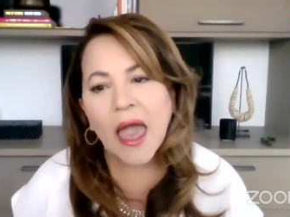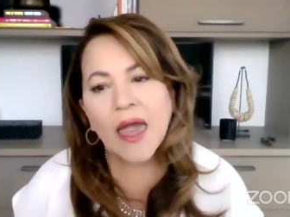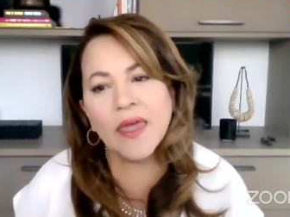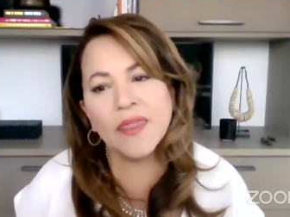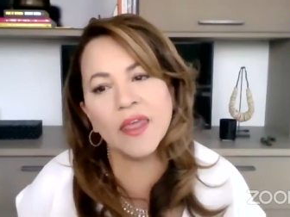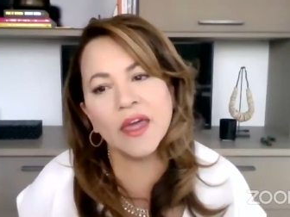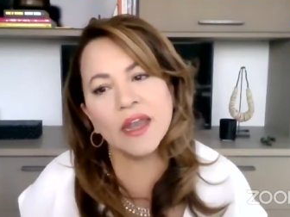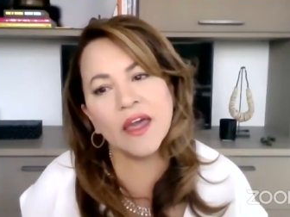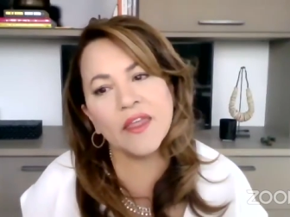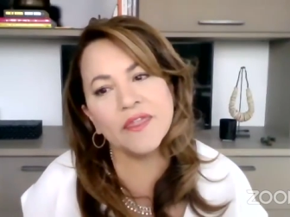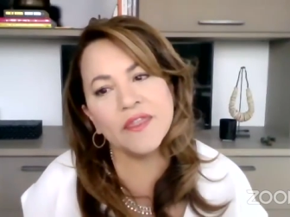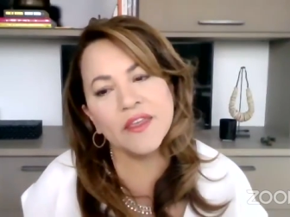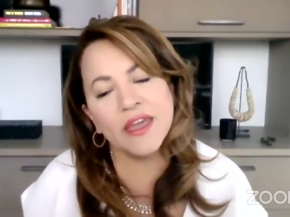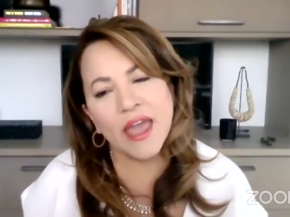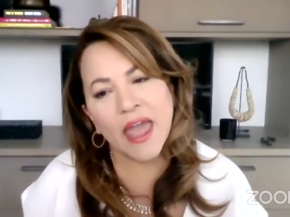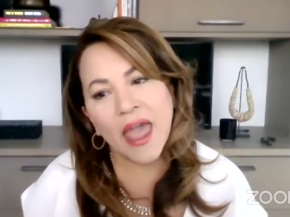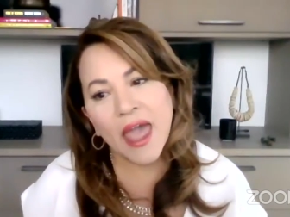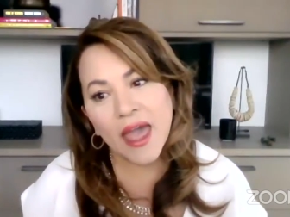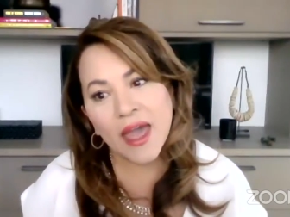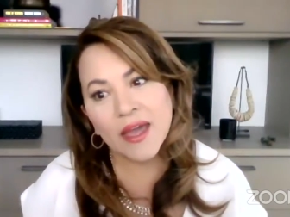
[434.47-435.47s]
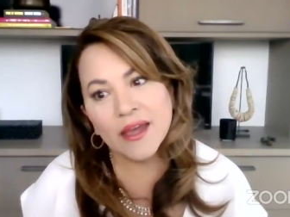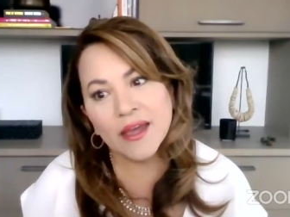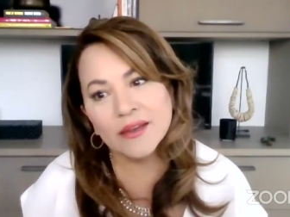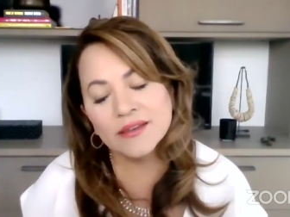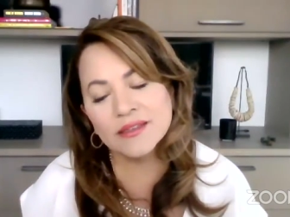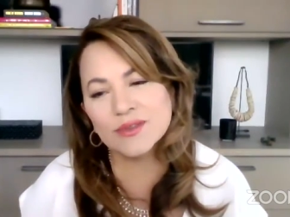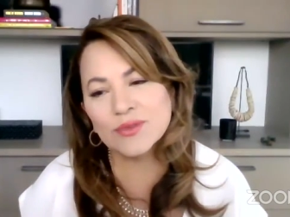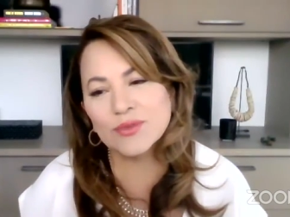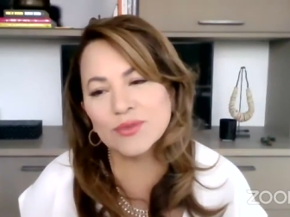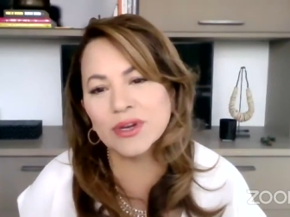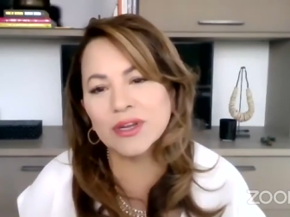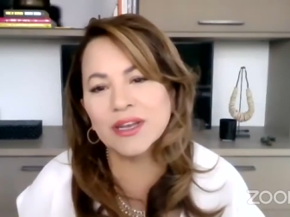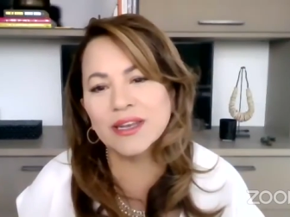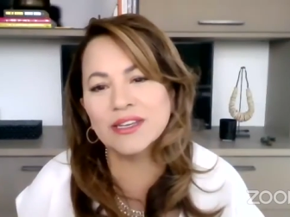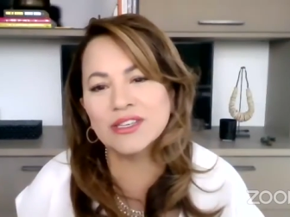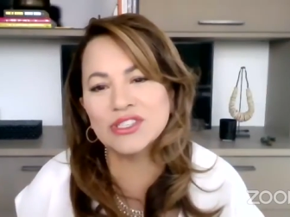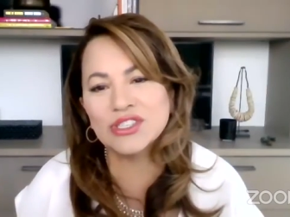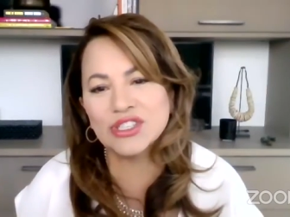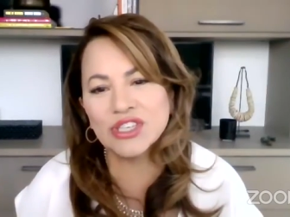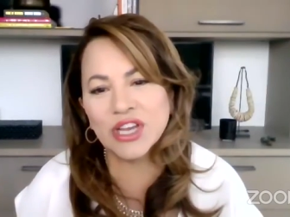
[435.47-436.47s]
And then at the end, we're going
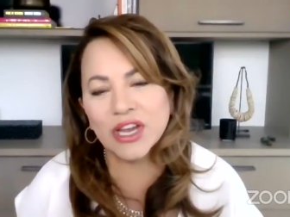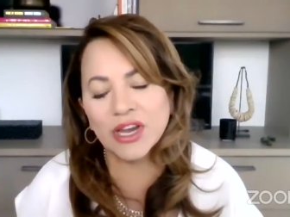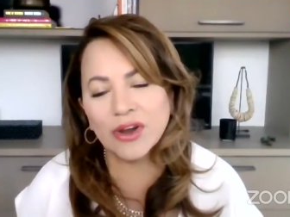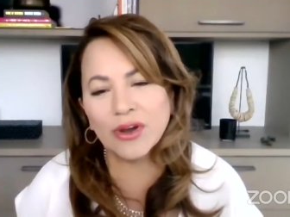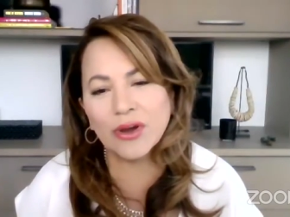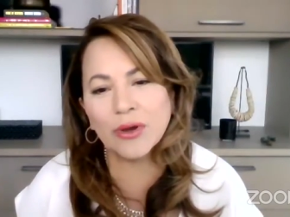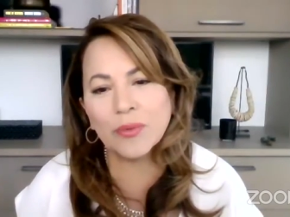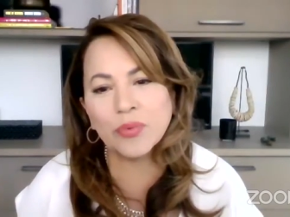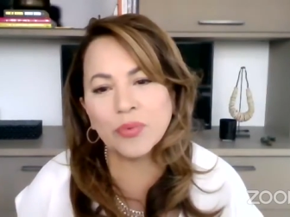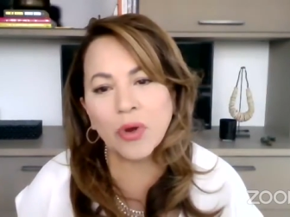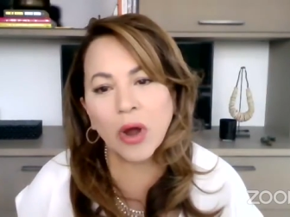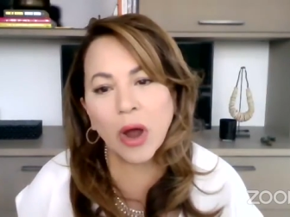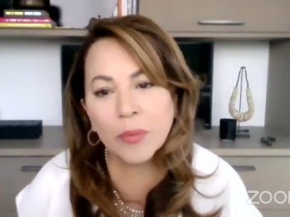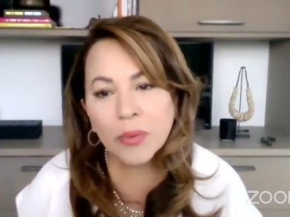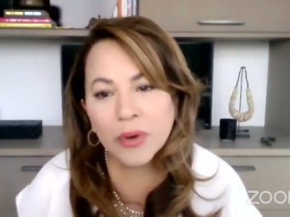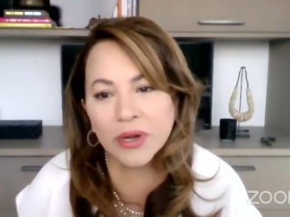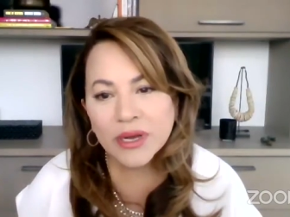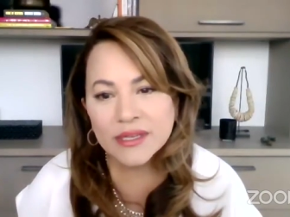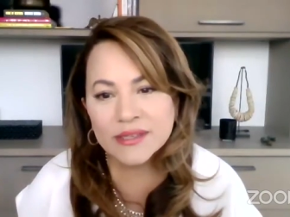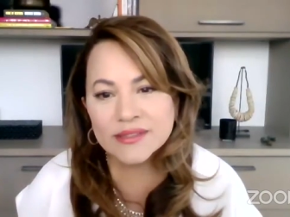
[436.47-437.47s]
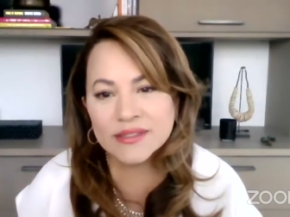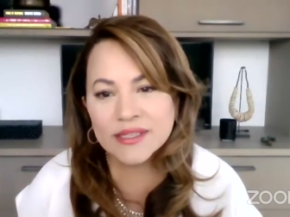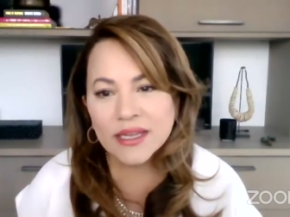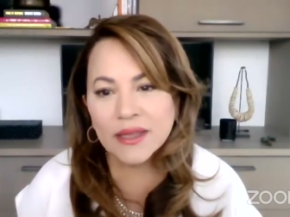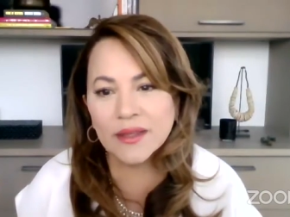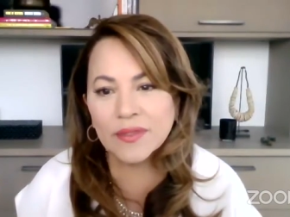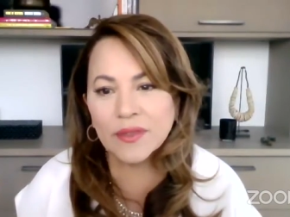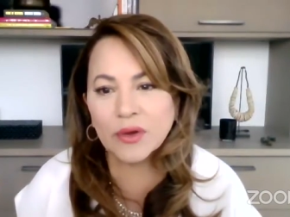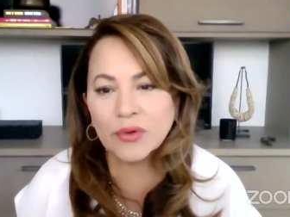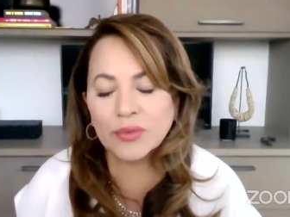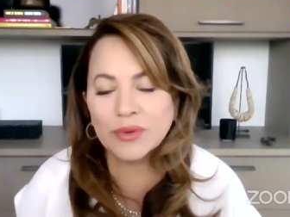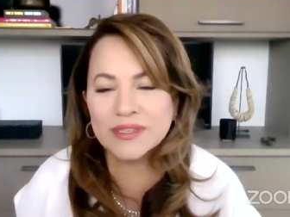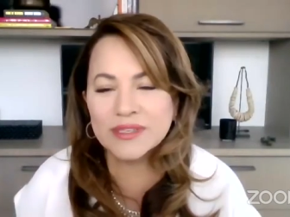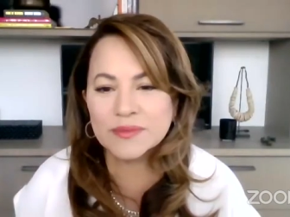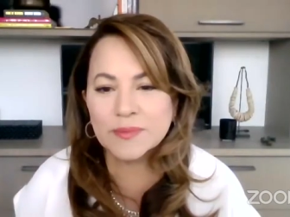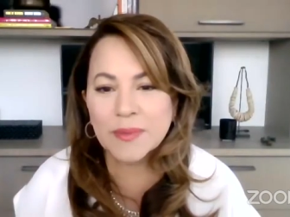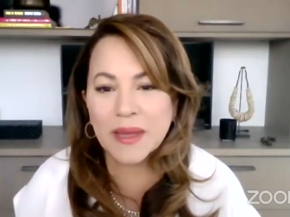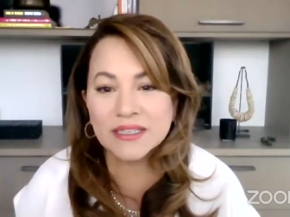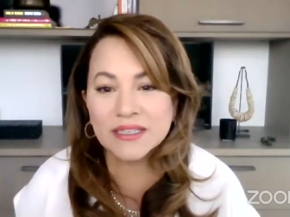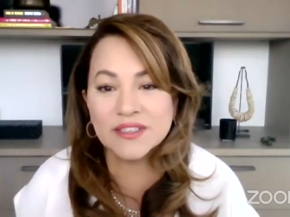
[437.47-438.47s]
to share properties in their
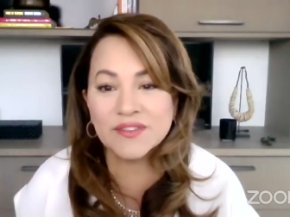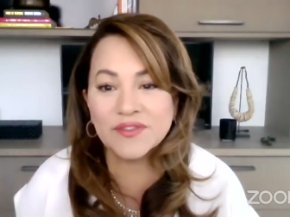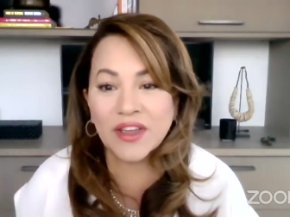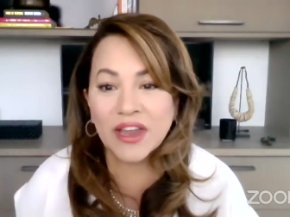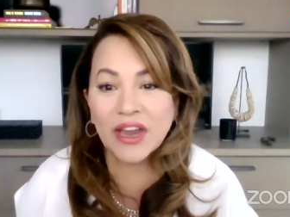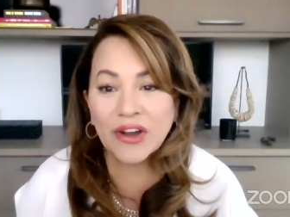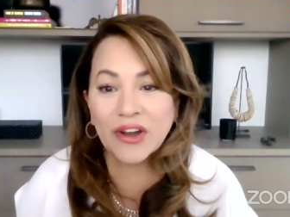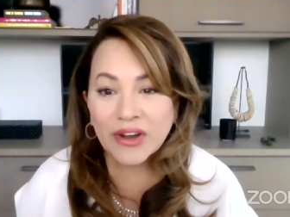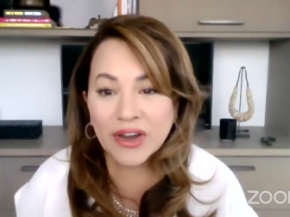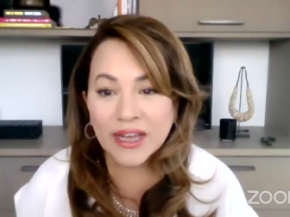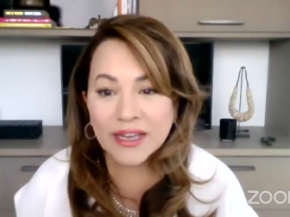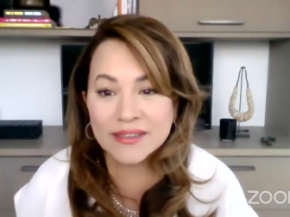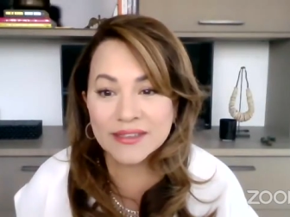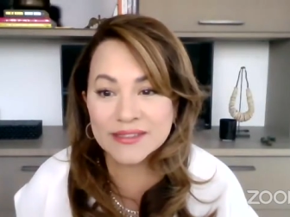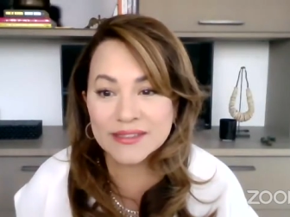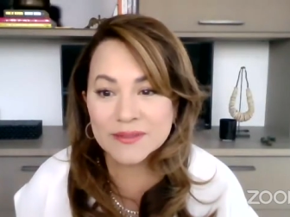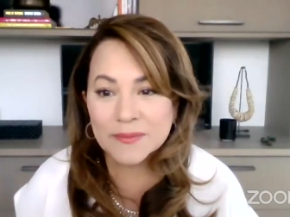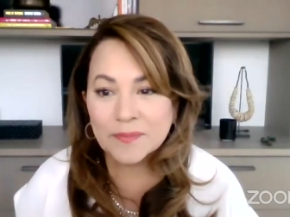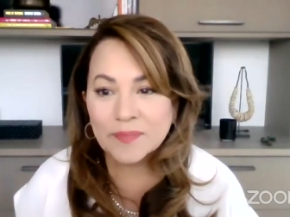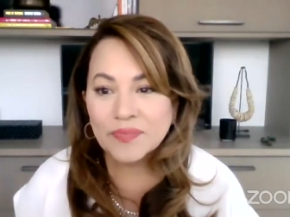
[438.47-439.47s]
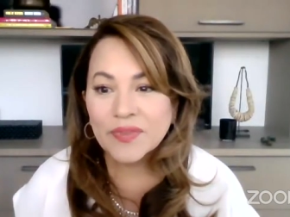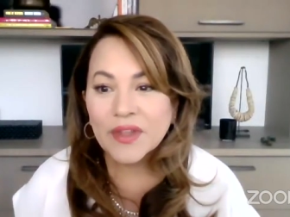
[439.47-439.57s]
respective areas.